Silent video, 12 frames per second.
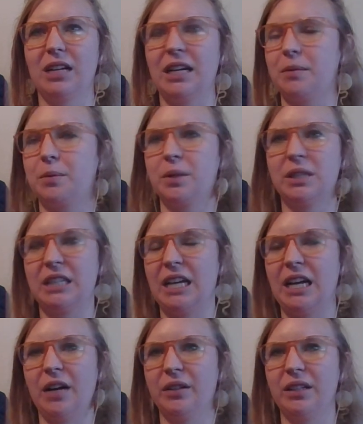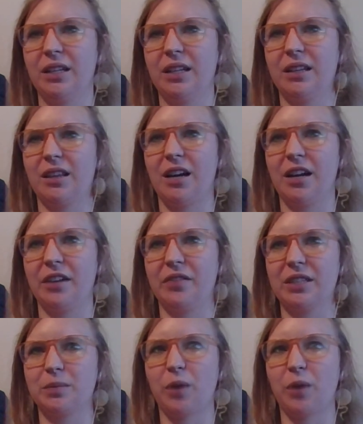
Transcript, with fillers: uh, put down and, and, thought of as